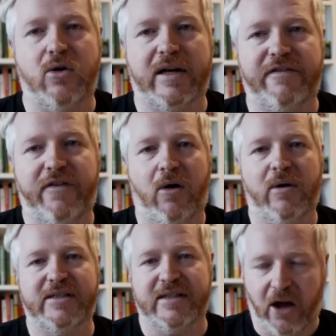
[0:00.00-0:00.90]
going
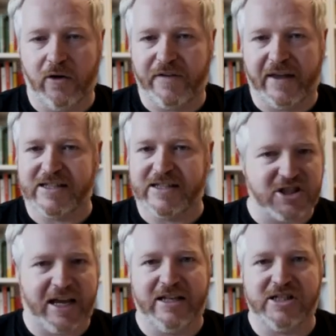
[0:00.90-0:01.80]
forward and how things have
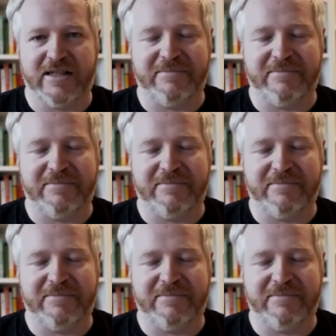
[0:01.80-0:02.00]
changed.